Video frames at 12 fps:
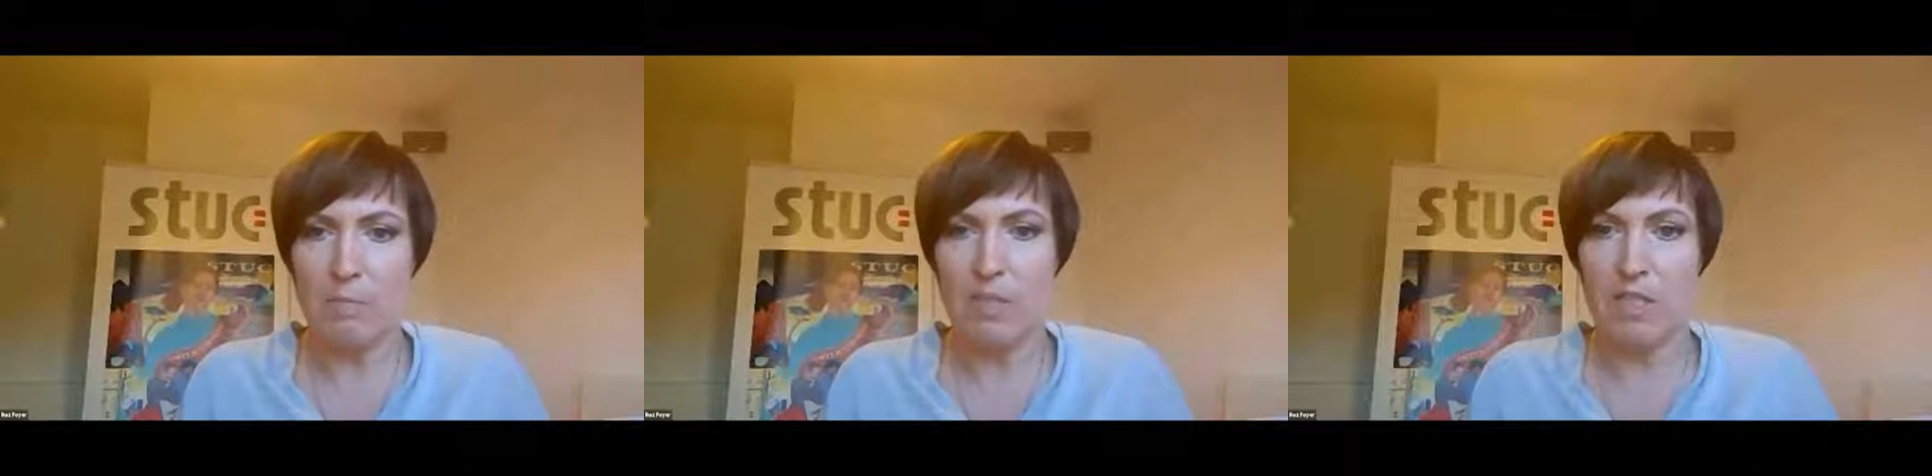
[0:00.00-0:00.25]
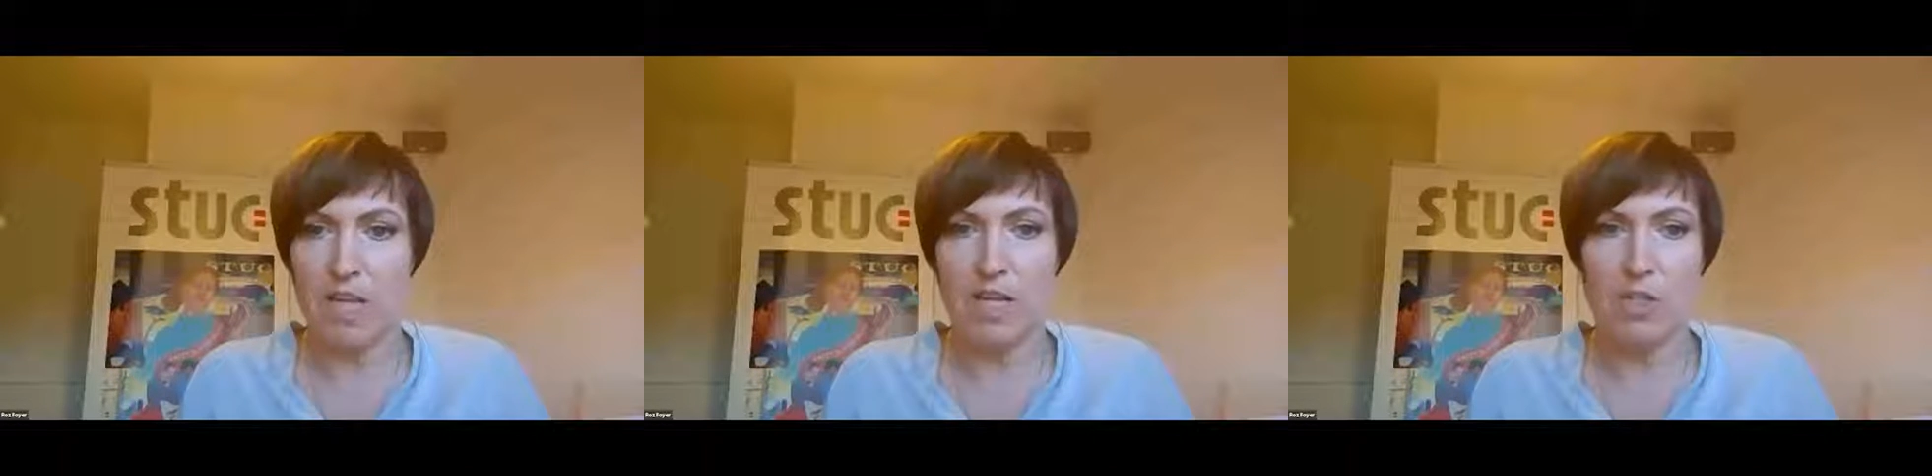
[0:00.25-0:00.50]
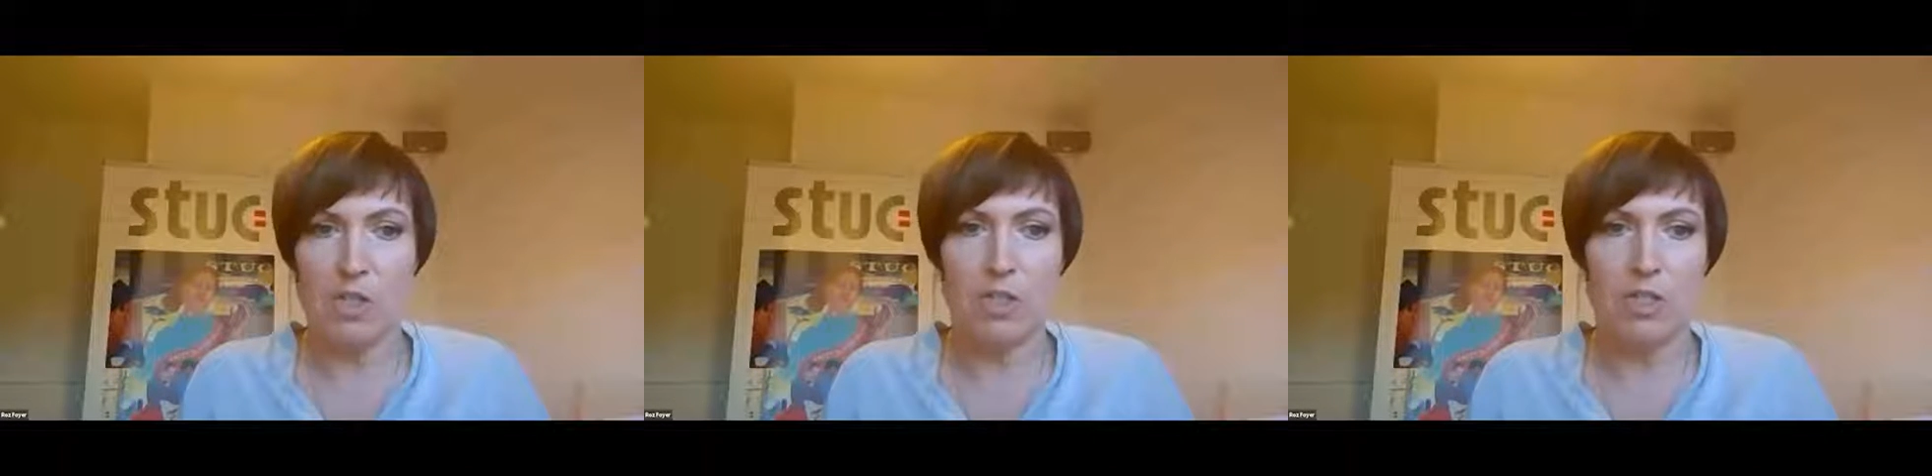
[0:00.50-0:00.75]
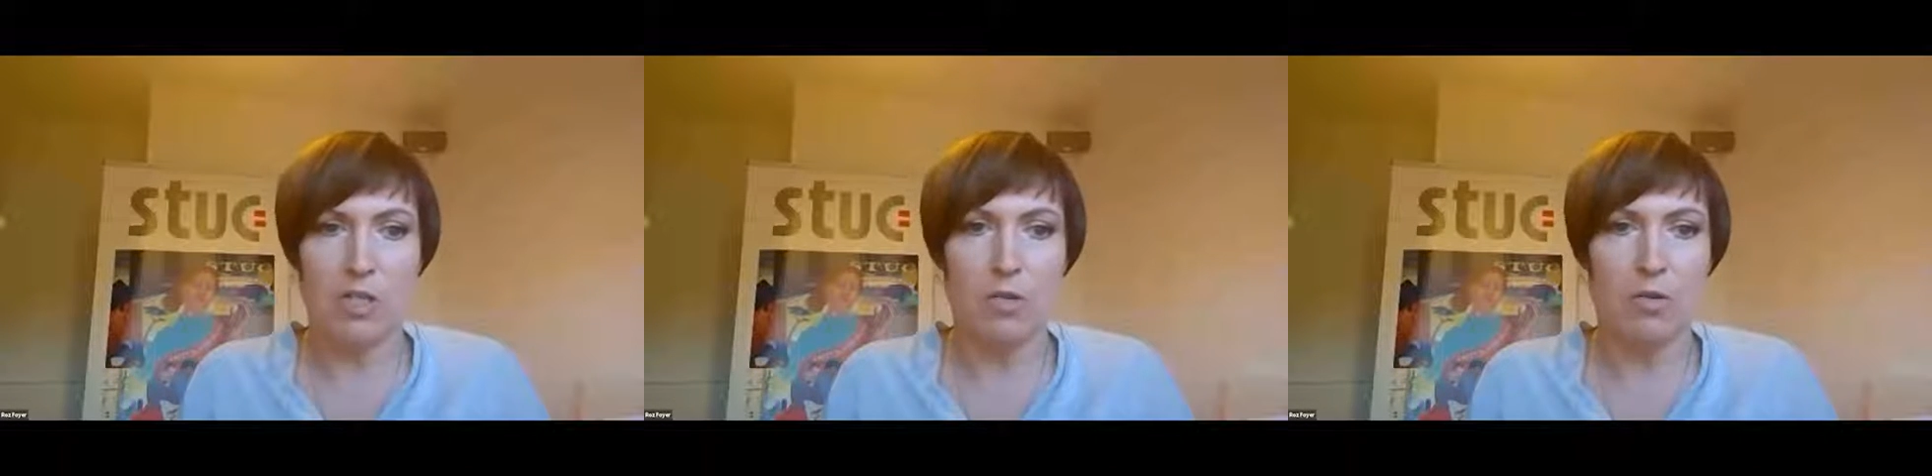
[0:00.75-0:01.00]

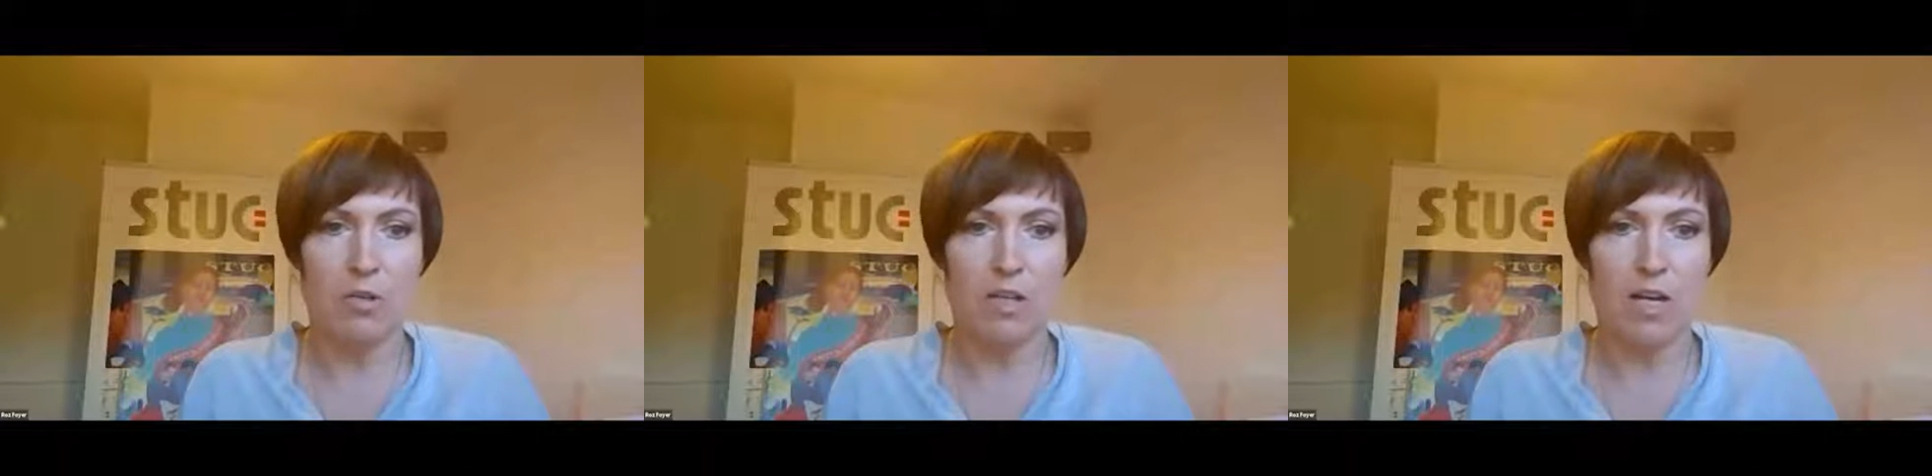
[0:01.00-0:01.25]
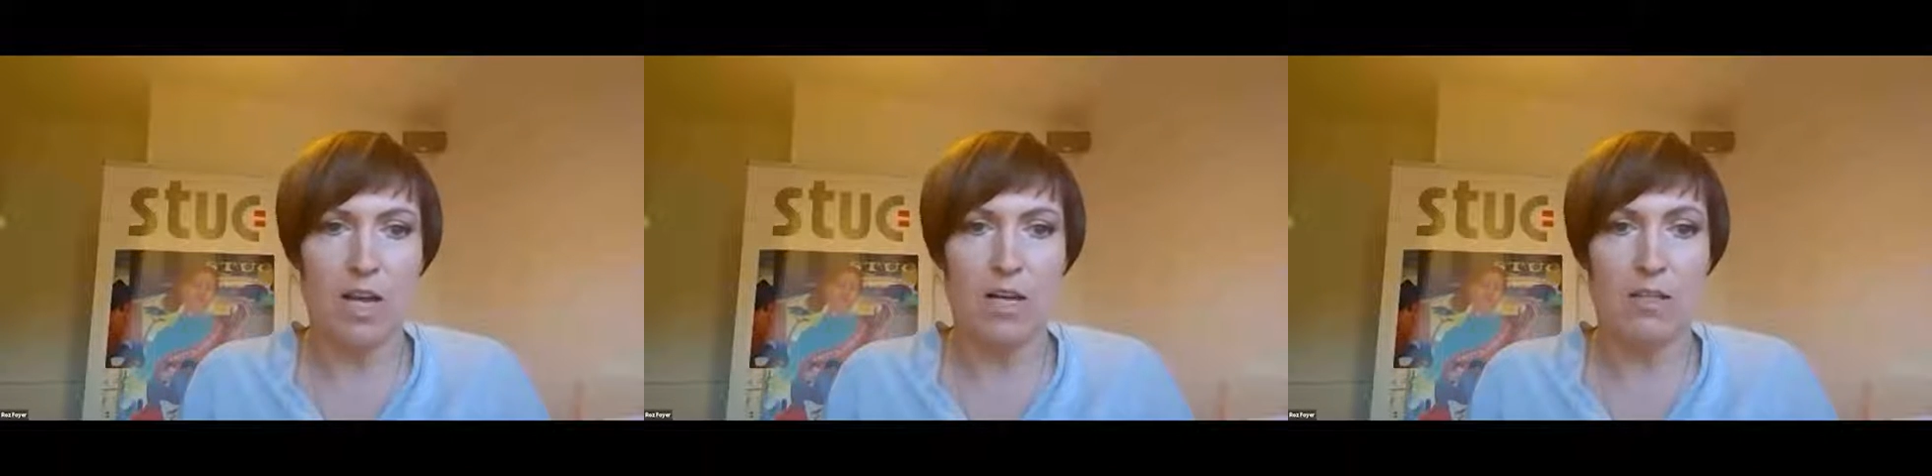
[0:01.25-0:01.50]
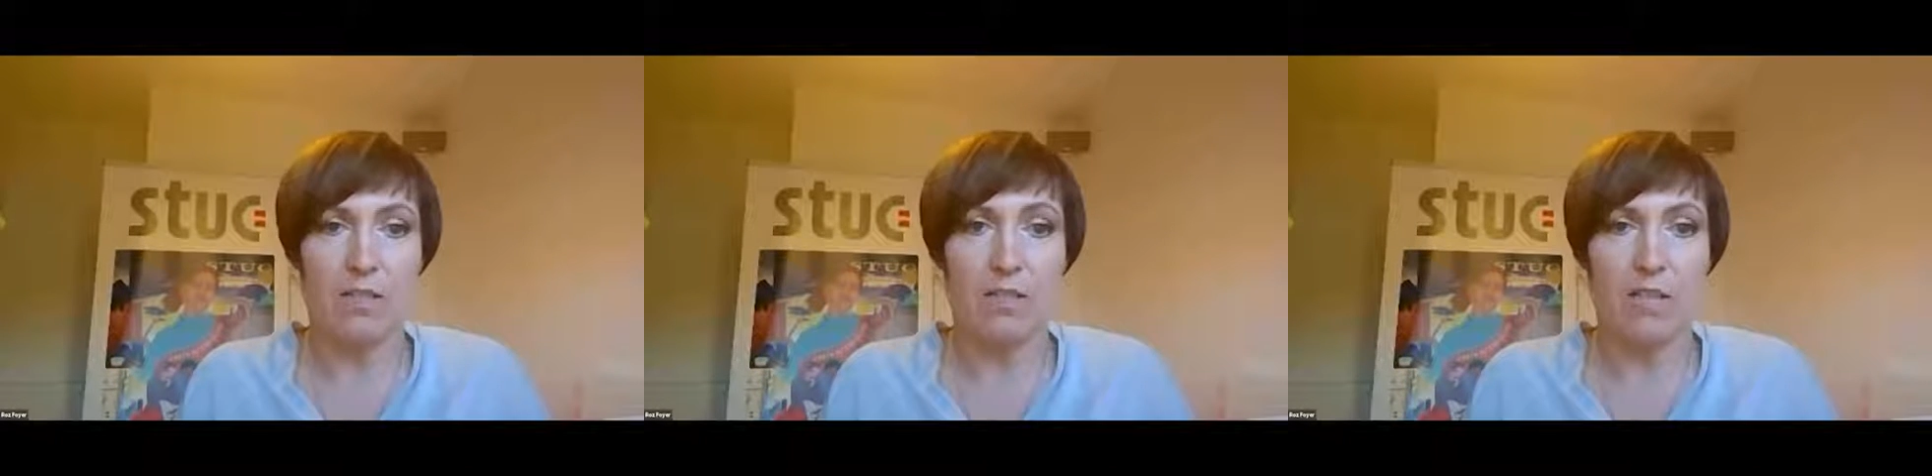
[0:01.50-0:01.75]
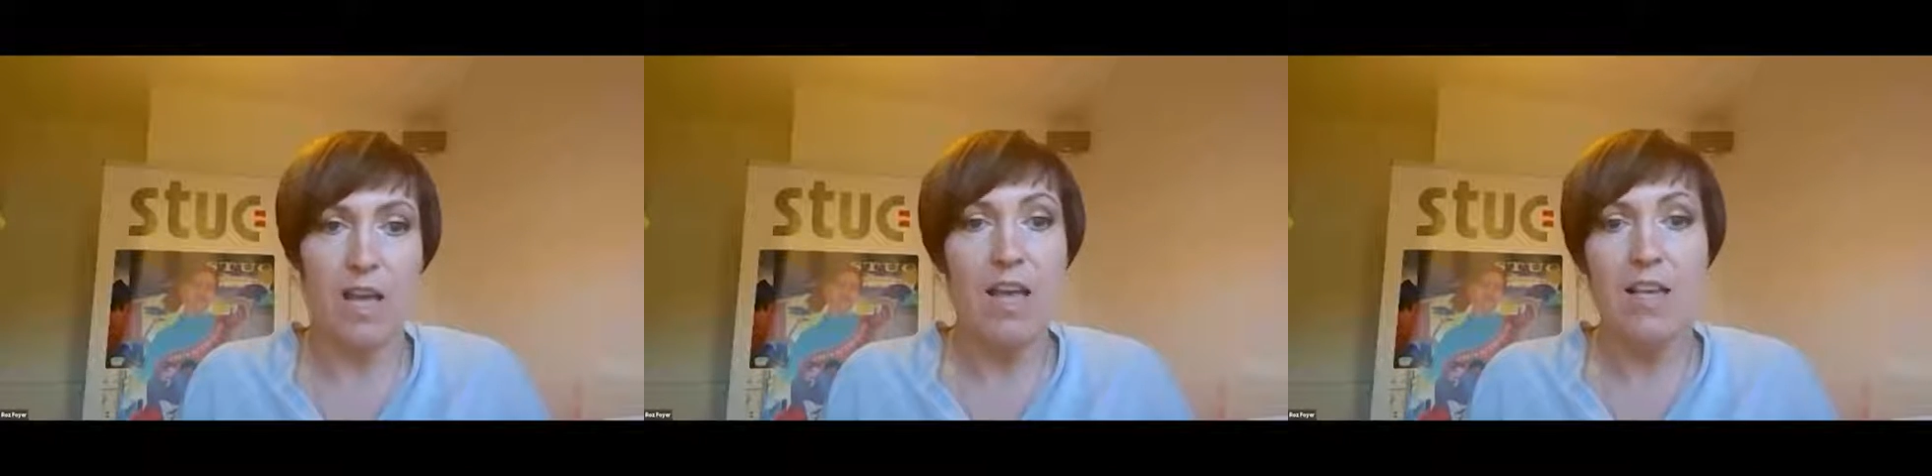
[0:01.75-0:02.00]
protections in Northern Ireland